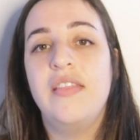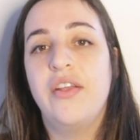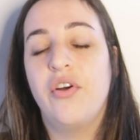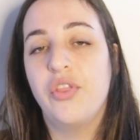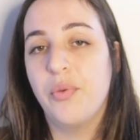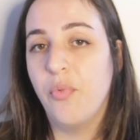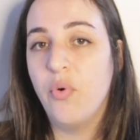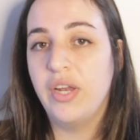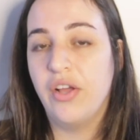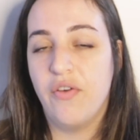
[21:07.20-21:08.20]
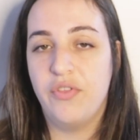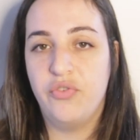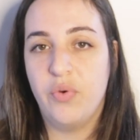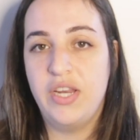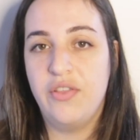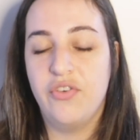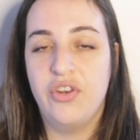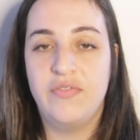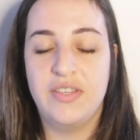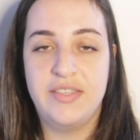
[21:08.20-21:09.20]
then on the morning of the 23rd
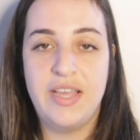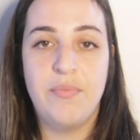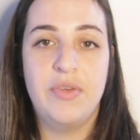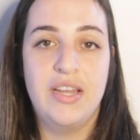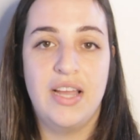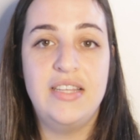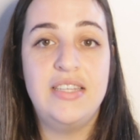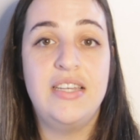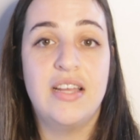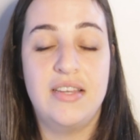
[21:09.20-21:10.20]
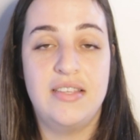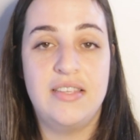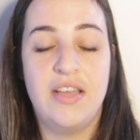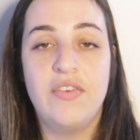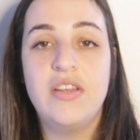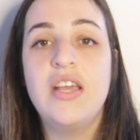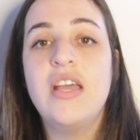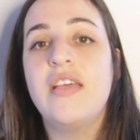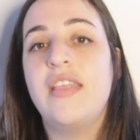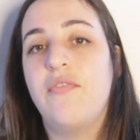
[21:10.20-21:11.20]
of December 1997,
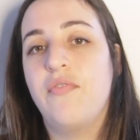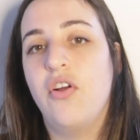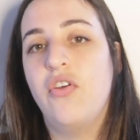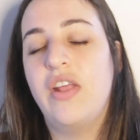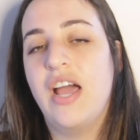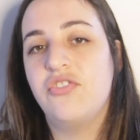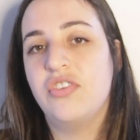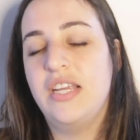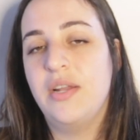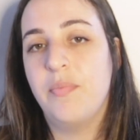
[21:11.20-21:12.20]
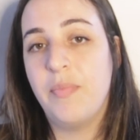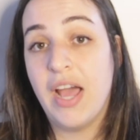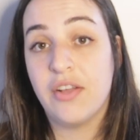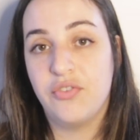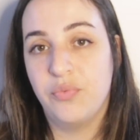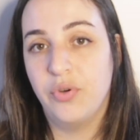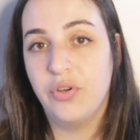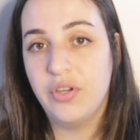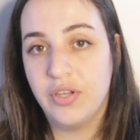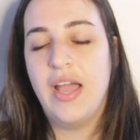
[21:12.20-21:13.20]
they followed Angelina back to
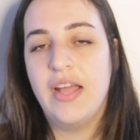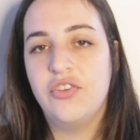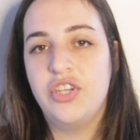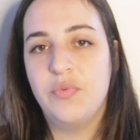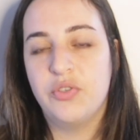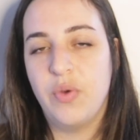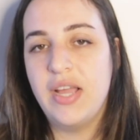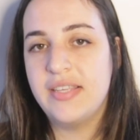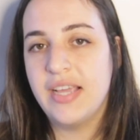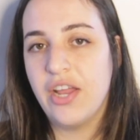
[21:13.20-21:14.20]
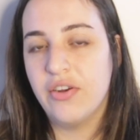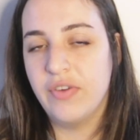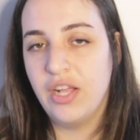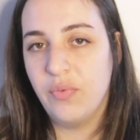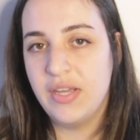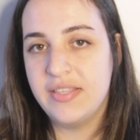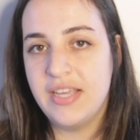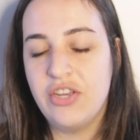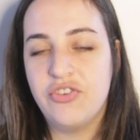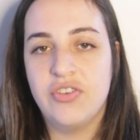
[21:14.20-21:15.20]
work, and she was waiting at a railway
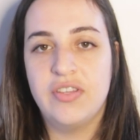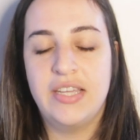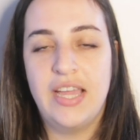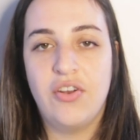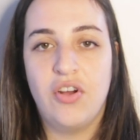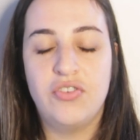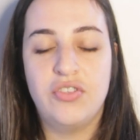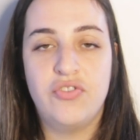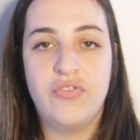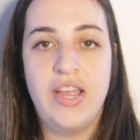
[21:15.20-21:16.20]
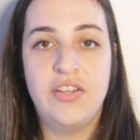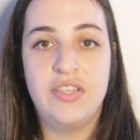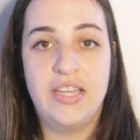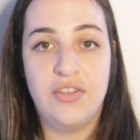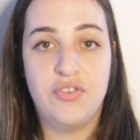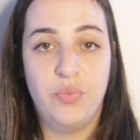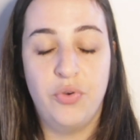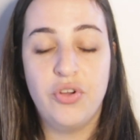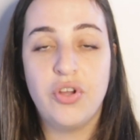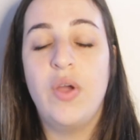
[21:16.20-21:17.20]
station to get onto the train to get to
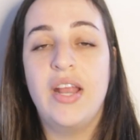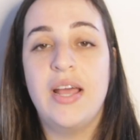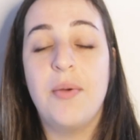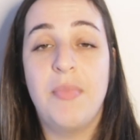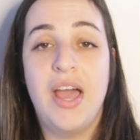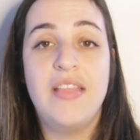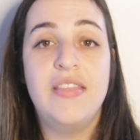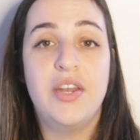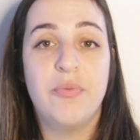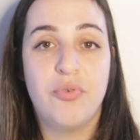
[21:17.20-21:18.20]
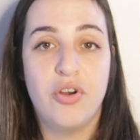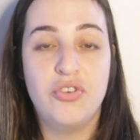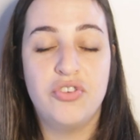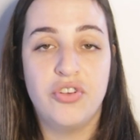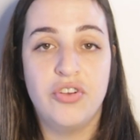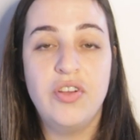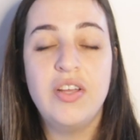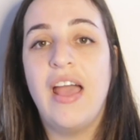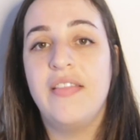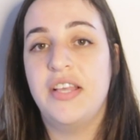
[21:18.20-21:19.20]
work when a man then approached her
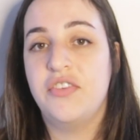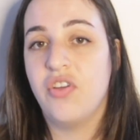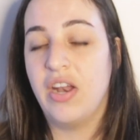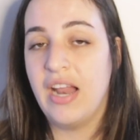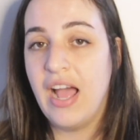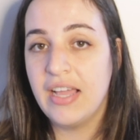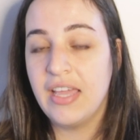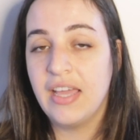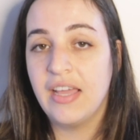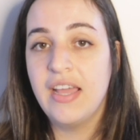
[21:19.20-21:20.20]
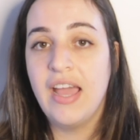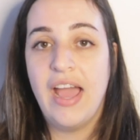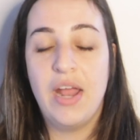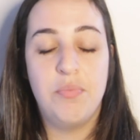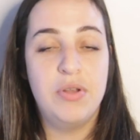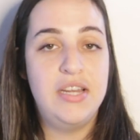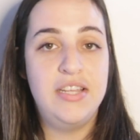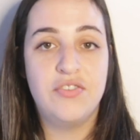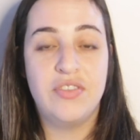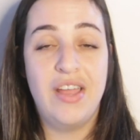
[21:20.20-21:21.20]
and they started hugging, and
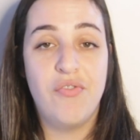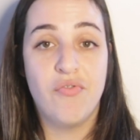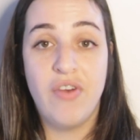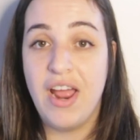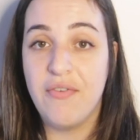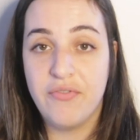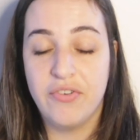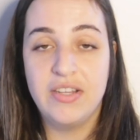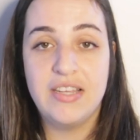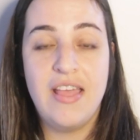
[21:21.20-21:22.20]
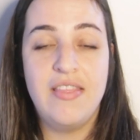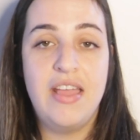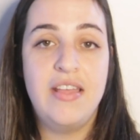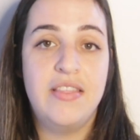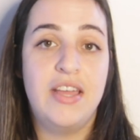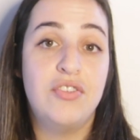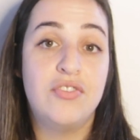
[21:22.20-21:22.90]
police then ran for it, and they then